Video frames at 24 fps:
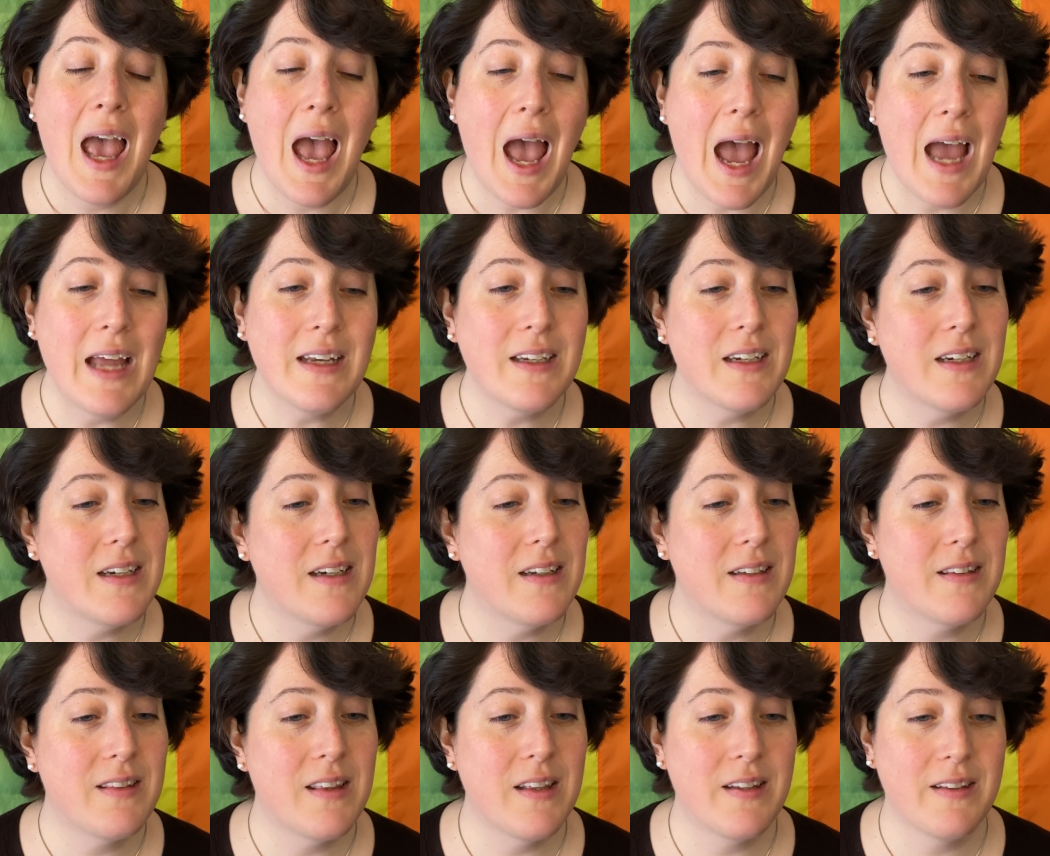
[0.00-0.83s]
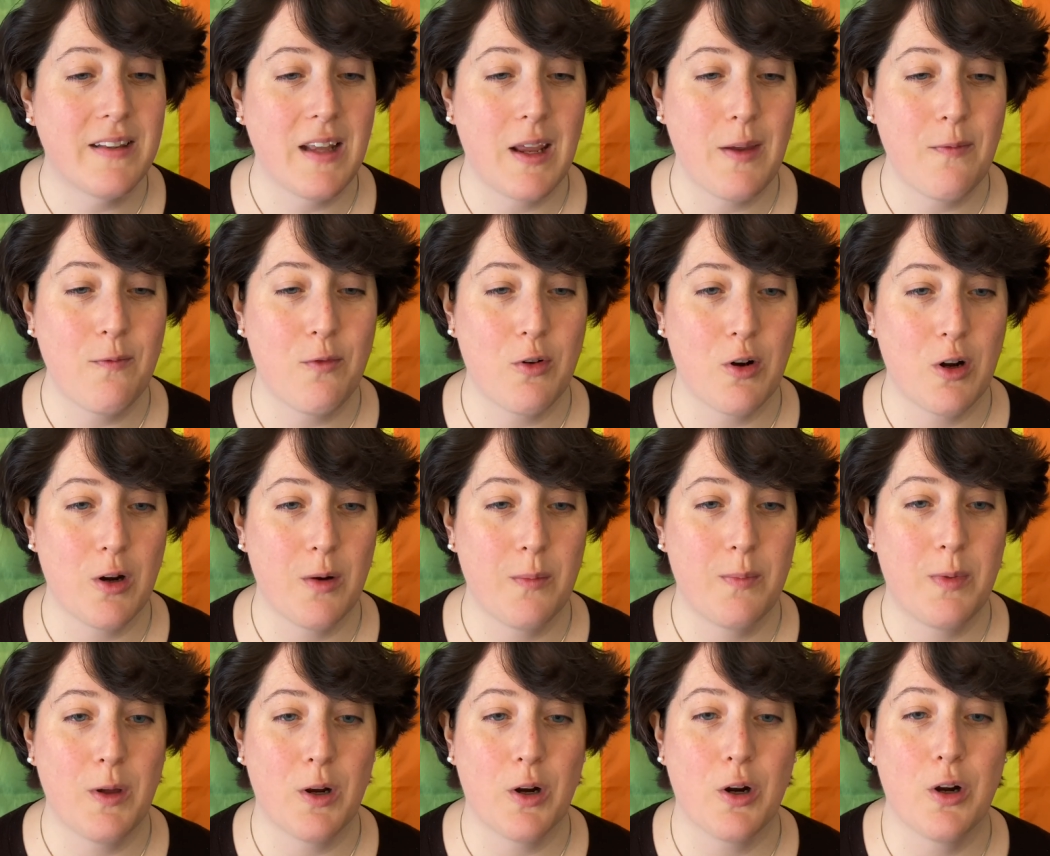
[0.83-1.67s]
And it is the same
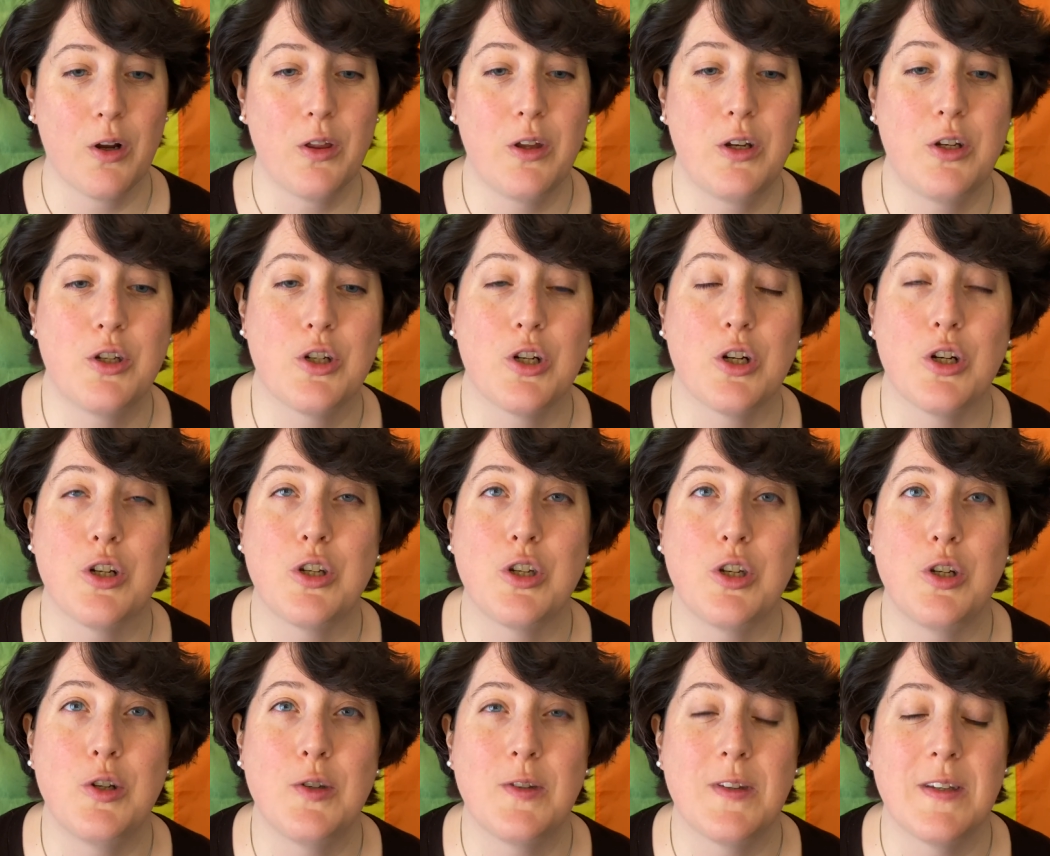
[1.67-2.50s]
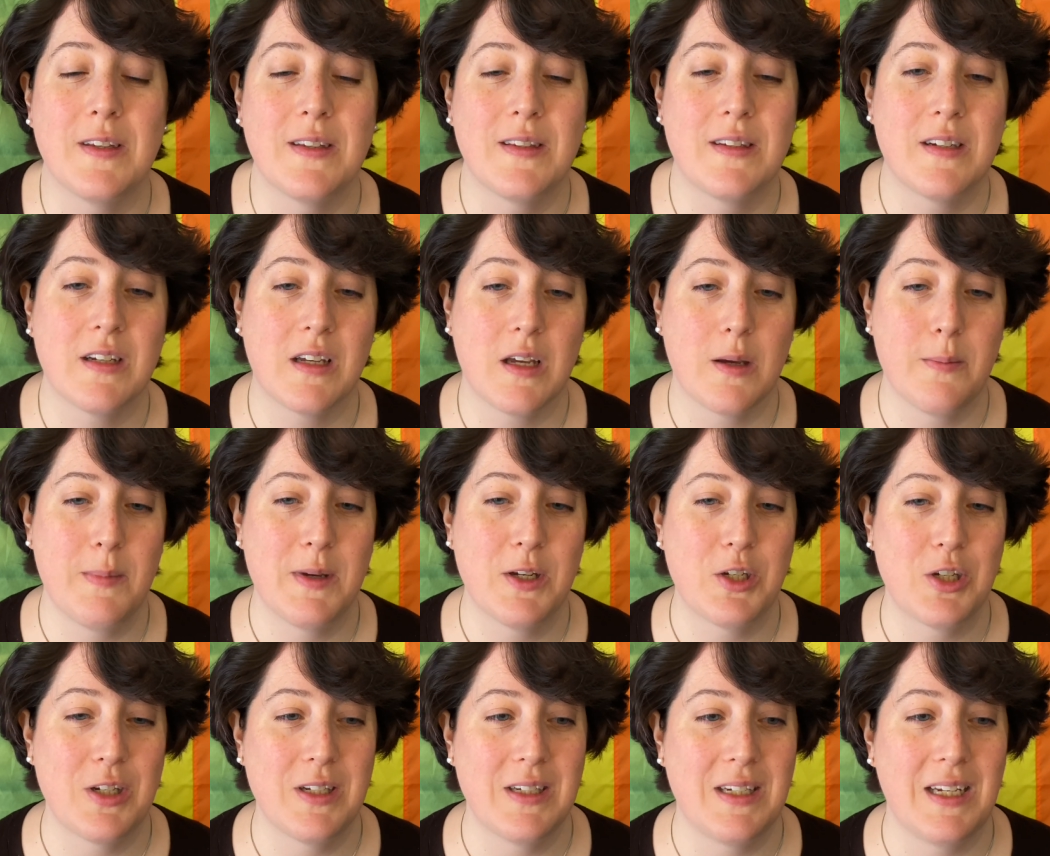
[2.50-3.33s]
verb the early church uses to
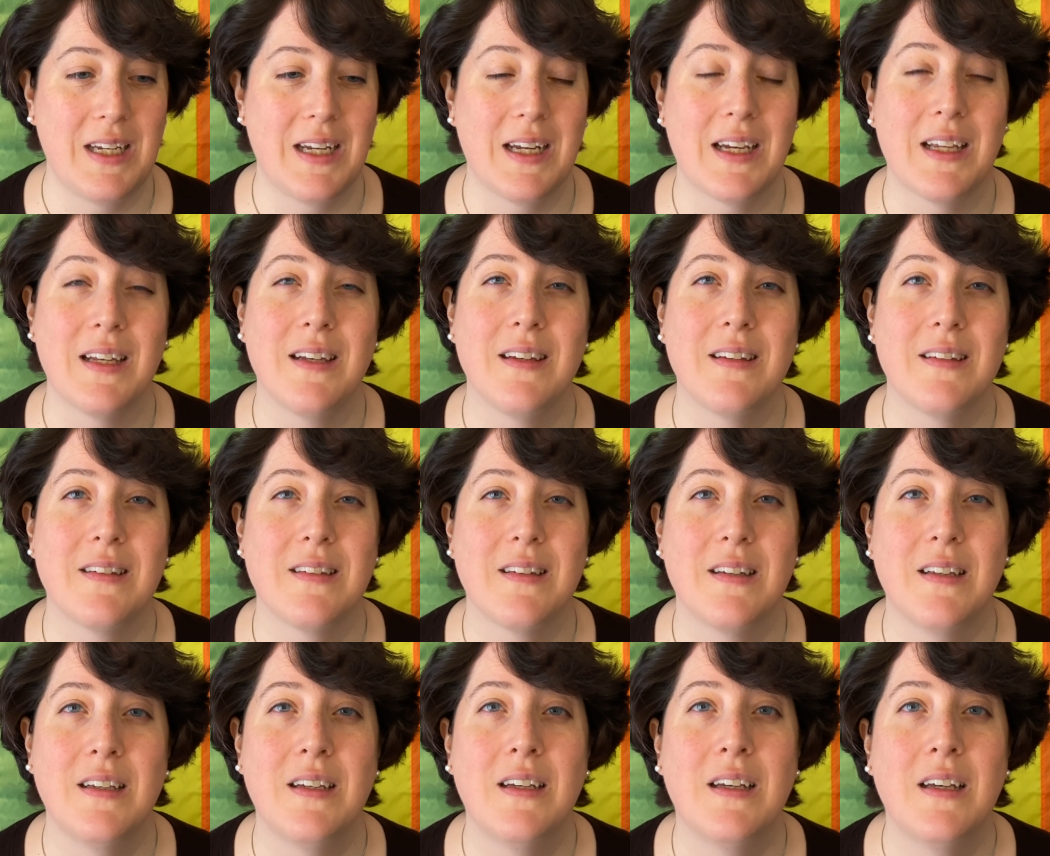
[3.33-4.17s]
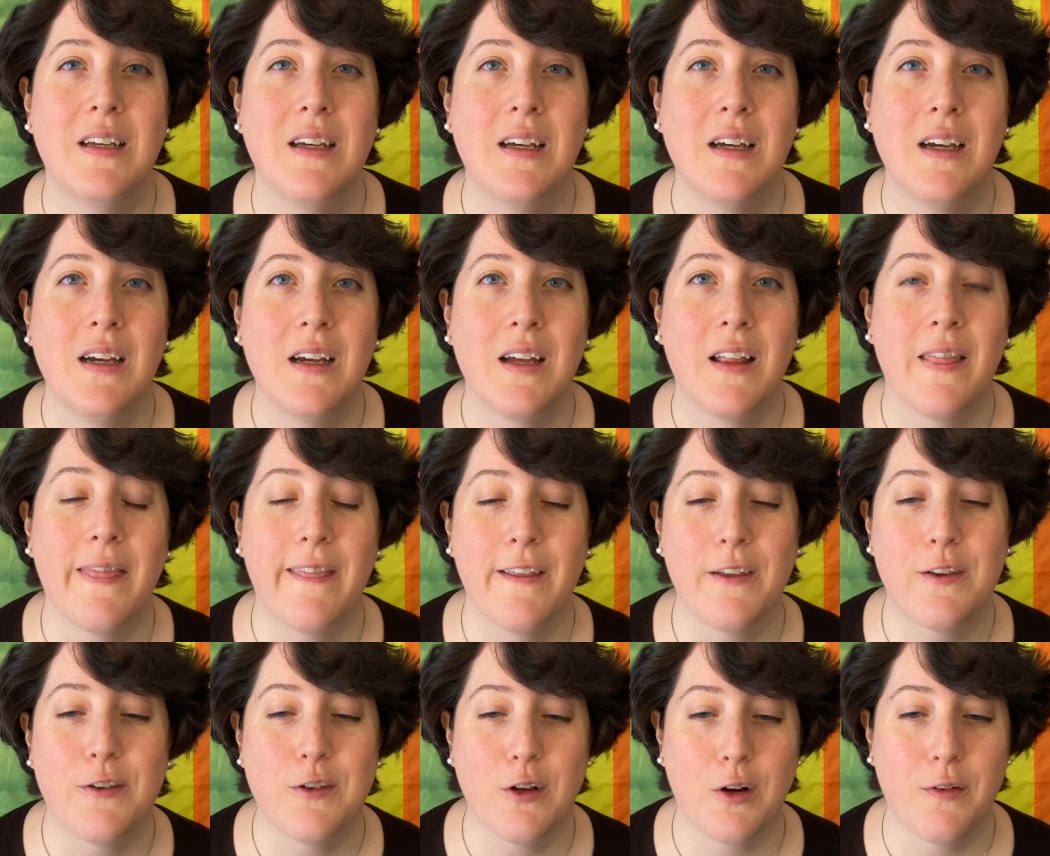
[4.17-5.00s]
commission deacons,
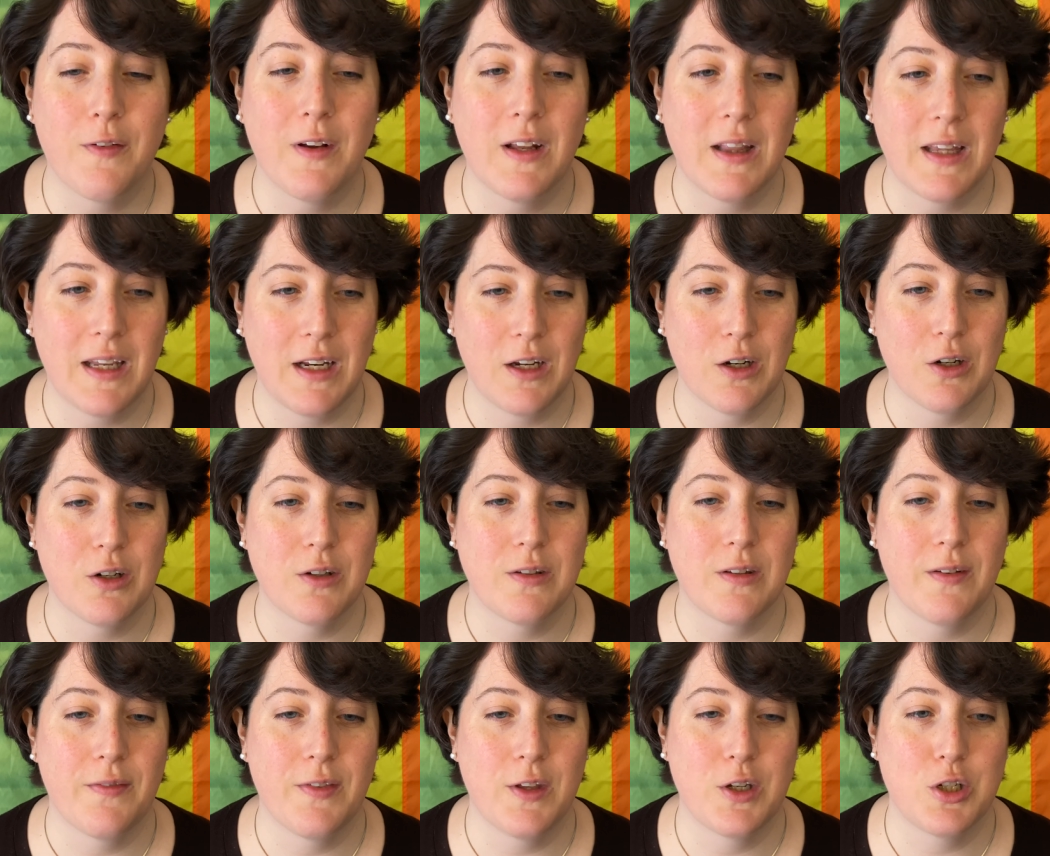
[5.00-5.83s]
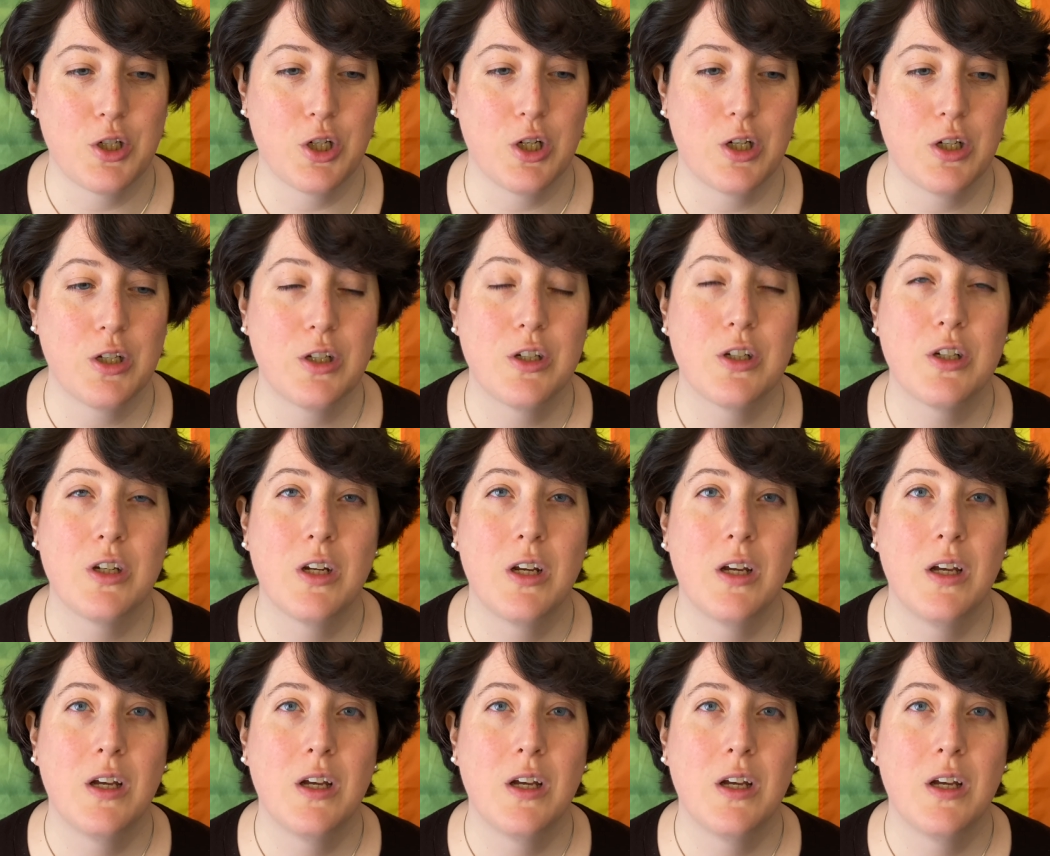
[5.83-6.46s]
the servant leaders of the church.